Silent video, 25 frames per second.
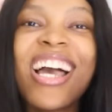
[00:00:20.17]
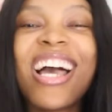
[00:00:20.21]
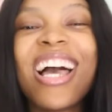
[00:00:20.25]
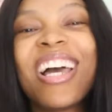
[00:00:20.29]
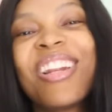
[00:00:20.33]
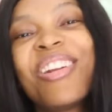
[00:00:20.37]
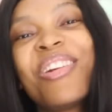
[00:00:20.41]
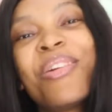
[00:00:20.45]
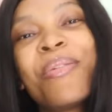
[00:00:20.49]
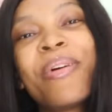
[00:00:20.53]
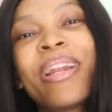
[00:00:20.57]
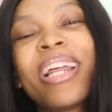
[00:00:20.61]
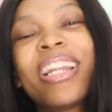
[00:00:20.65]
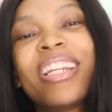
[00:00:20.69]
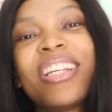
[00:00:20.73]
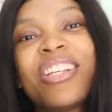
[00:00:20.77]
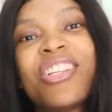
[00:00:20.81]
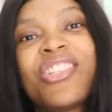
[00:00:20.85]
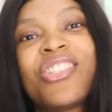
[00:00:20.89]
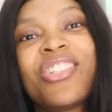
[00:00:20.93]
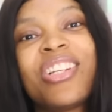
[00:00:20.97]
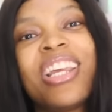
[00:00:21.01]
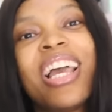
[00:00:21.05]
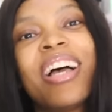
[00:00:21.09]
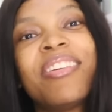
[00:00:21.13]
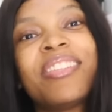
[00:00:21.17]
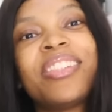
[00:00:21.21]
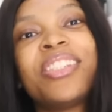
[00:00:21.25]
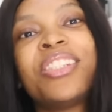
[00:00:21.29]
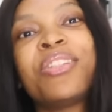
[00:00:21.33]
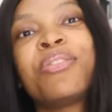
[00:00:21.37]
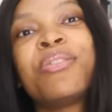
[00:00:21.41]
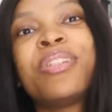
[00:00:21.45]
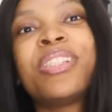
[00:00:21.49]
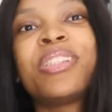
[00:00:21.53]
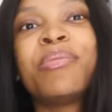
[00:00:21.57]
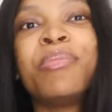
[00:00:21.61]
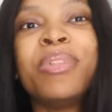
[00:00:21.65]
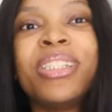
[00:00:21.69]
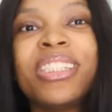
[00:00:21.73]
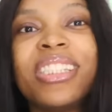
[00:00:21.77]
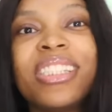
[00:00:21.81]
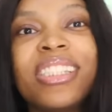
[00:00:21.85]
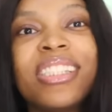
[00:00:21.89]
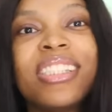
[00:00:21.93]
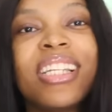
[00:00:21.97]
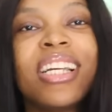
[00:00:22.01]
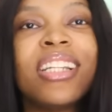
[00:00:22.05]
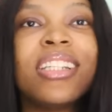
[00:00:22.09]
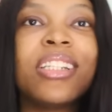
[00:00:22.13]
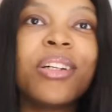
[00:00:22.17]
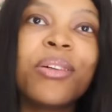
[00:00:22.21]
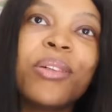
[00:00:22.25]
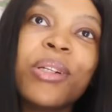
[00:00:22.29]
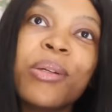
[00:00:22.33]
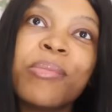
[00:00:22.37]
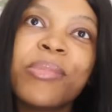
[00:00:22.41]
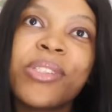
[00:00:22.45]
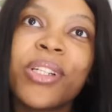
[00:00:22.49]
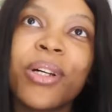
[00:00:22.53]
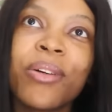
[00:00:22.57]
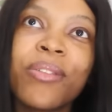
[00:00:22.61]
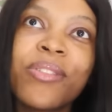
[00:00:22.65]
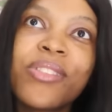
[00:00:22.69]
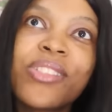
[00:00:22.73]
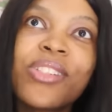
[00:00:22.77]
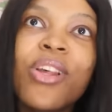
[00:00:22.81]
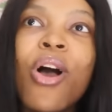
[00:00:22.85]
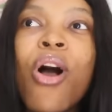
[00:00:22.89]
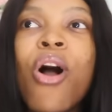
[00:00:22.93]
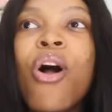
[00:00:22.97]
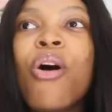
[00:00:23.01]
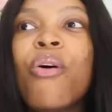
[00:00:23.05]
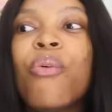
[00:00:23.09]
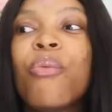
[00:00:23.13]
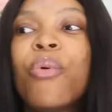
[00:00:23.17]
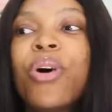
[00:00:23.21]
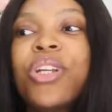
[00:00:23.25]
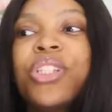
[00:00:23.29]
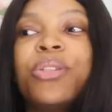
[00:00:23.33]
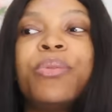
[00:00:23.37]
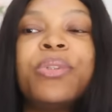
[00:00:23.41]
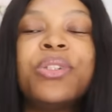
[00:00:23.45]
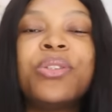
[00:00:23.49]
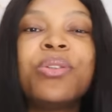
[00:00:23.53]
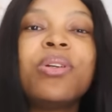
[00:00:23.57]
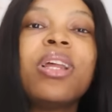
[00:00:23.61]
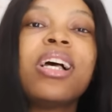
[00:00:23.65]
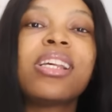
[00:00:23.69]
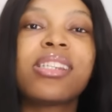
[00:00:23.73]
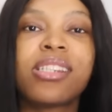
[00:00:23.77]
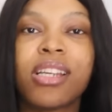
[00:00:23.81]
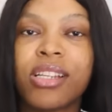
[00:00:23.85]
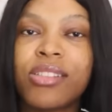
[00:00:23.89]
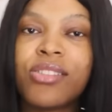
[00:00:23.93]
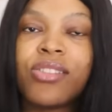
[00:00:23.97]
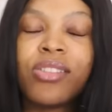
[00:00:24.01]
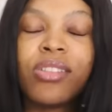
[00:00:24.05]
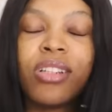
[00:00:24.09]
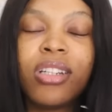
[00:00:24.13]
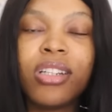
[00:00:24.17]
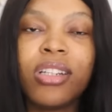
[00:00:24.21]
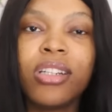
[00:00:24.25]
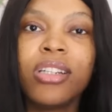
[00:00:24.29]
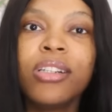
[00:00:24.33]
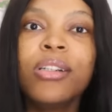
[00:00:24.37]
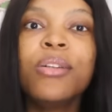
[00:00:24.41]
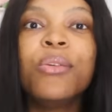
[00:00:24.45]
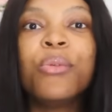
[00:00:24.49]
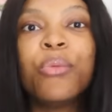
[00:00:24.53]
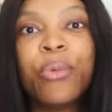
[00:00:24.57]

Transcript: I don't know whether they usually have secret meetings and tell themselves, what did we do last Saturday?